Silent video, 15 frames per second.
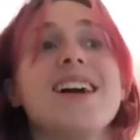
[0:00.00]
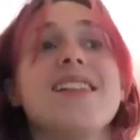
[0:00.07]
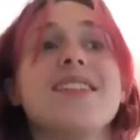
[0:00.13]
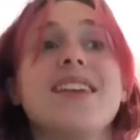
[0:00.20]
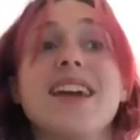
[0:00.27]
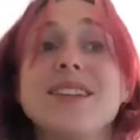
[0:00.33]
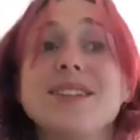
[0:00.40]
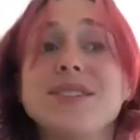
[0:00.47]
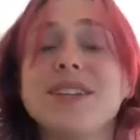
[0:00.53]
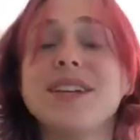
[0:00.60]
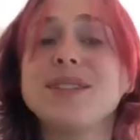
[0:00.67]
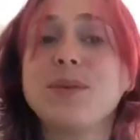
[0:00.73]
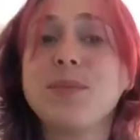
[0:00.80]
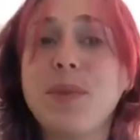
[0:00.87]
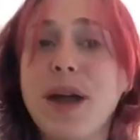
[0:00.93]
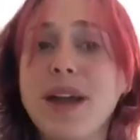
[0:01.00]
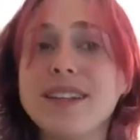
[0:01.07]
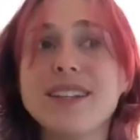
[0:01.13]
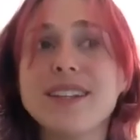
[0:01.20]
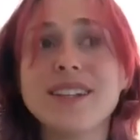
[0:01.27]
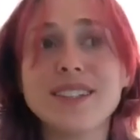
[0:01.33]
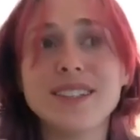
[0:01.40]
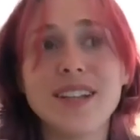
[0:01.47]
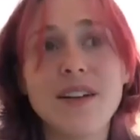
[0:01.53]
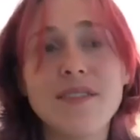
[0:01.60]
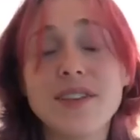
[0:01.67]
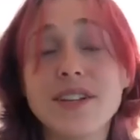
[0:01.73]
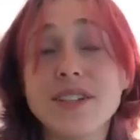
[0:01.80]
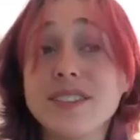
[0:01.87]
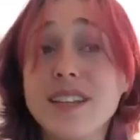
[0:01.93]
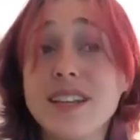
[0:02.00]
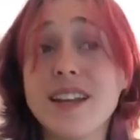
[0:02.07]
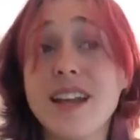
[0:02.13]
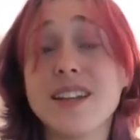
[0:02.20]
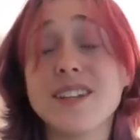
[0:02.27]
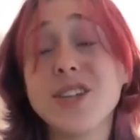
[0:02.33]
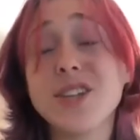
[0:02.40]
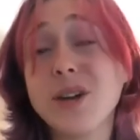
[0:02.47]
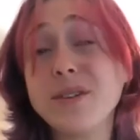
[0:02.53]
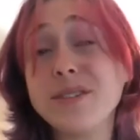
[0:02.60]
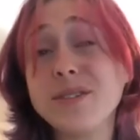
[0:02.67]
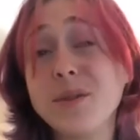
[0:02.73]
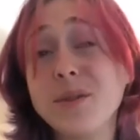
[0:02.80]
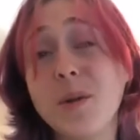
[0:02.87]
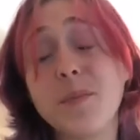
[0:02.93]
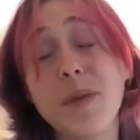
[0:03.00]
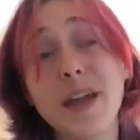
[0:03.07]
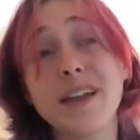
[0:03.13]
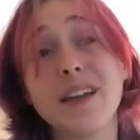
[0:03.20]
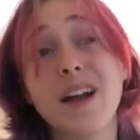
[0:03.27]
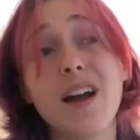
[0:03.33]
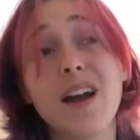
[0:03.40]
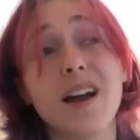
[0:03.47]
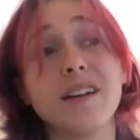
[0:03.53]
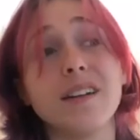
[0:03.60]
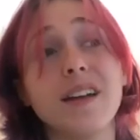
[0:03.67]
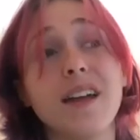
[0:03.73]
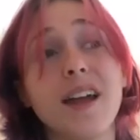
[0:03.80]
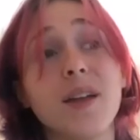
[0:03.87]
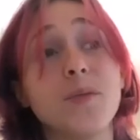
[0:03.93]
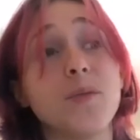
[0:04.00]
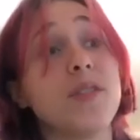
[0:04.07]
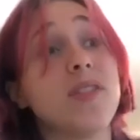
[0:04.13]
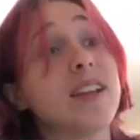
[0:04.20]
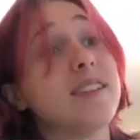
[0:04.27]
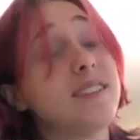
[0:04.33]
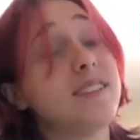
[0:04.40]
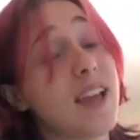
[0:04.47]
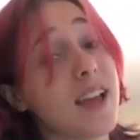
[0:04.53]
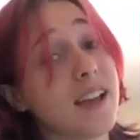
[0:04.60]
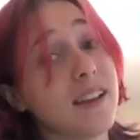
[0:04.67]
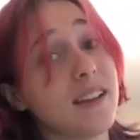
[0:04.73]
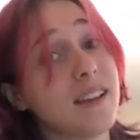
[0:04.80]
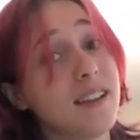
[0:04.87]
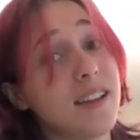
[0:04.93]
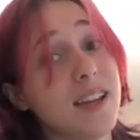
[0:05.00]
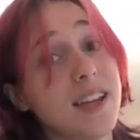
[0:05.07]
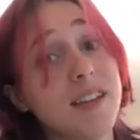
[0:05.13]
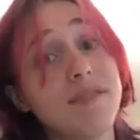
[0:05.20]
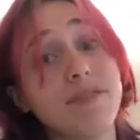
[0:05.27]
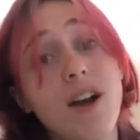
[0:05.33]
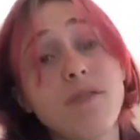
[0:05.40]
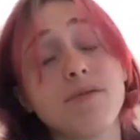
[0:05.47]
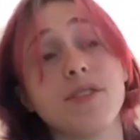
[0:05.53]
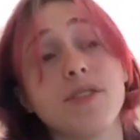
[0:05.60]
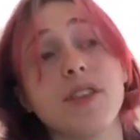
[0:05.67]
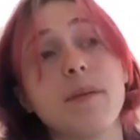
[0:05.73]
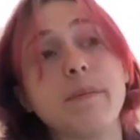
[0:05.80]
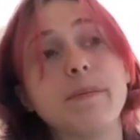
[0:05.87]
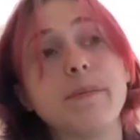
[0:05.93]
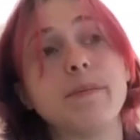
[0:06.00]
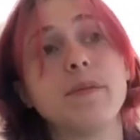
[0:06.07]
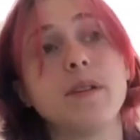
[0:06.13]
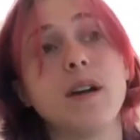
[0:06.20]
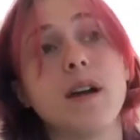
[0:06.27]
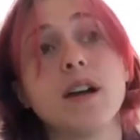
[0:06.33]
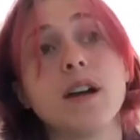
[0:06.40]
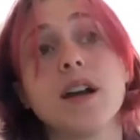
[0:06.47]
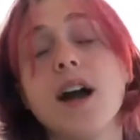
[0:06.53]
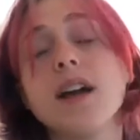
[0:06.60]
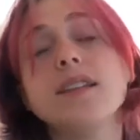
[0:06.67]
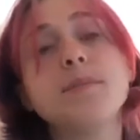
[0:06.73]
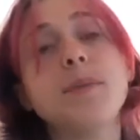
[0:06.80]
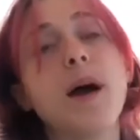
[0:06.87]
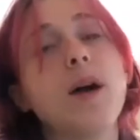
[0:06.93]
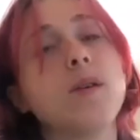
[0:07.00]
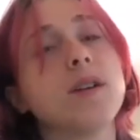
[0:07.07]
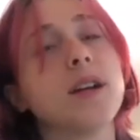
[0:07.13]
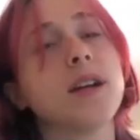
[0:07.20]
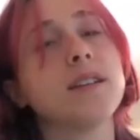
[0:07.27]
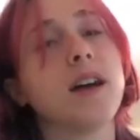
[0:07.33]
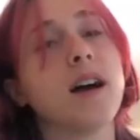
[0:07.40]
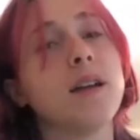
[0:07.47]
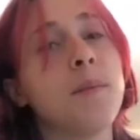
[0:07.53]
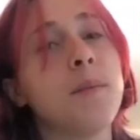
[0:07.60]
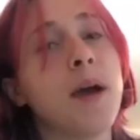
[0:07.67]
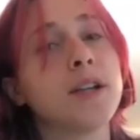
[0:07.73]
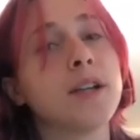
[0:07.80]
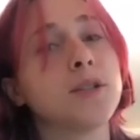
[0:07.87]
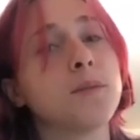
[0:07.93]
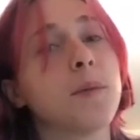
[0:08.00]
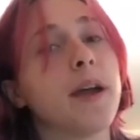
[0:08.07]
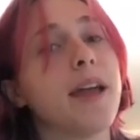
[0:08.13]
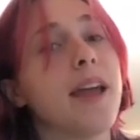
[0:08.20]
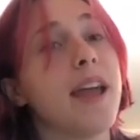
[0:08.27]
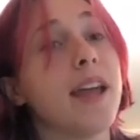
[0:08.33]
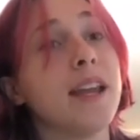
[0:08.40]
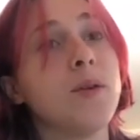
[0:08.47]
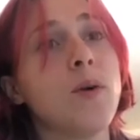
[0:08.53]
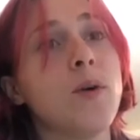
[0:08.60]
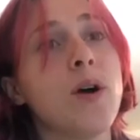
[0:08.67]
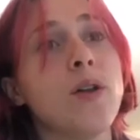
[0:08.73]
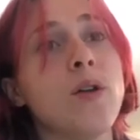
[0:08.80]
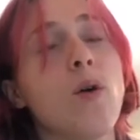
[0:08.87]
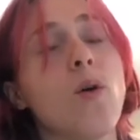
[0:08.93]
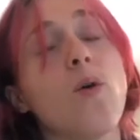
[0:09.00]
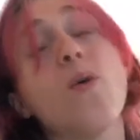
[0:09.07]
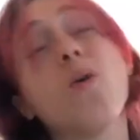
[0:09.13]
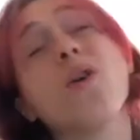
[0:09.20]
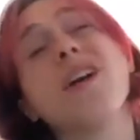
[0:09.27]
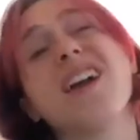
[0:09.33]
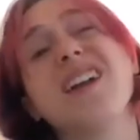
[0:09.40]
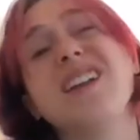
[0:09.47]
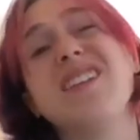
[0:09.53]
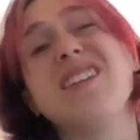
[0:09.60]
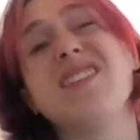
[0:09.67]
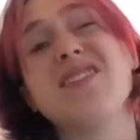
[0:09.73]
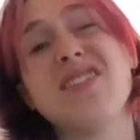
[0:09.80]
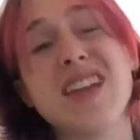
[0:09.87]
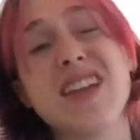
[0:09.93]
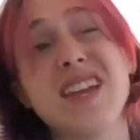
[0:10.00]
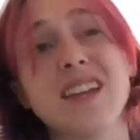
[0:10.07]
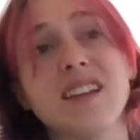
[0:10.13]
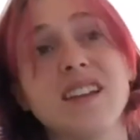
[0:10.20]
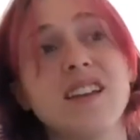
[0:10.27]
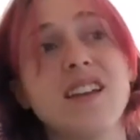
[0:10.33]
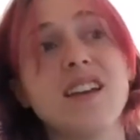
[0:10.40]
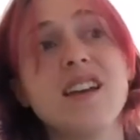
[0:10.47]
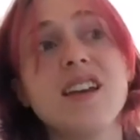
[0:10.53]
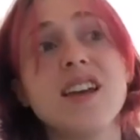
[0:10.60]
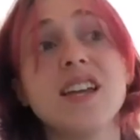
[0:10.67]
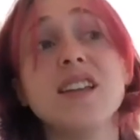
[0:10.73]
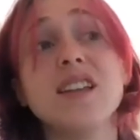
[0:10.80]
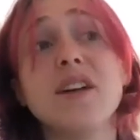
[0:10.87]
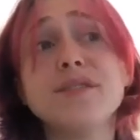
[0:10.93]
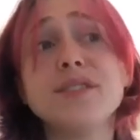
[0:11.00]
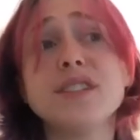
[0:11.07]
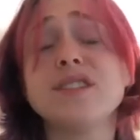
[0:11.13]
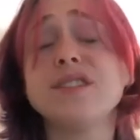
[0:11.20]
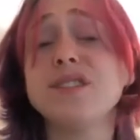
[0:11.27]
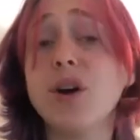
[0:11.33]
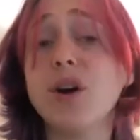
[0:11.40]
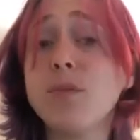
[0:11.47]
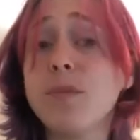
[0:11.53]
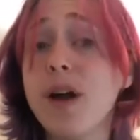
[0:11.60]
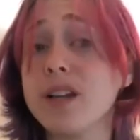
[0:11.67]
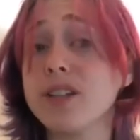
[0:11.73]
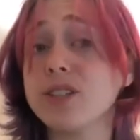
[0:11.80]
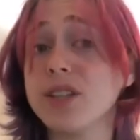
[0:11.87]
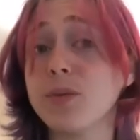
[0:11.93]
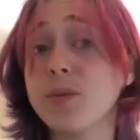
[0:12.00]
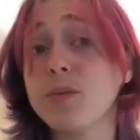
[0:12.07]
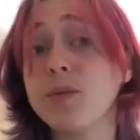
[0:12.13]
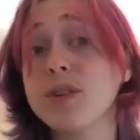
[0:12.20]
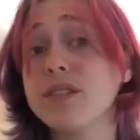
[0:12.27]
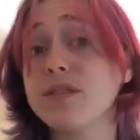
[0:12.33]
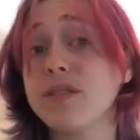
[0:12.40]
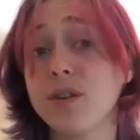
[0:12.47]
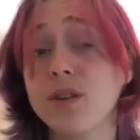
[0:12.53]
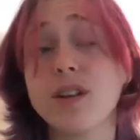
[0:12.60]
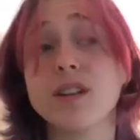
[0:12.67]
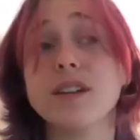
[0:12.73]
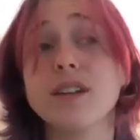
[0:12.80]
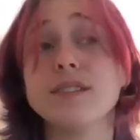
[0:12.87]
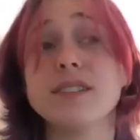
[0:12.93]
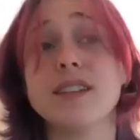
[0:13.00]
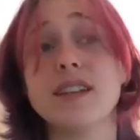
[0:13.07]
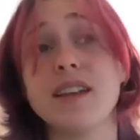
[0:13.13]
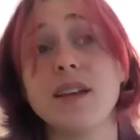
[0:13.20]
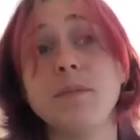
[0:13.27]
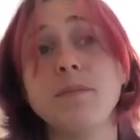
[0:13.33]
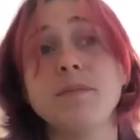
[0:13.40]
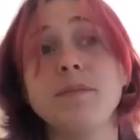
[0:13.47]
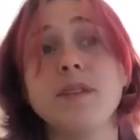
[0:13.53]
The Israelites repented their, of their sin and chose to obey God. And when they did, he fought for them. God's power is unmatched by anyone or anything. He loves us so much that when we devote our lives to Him,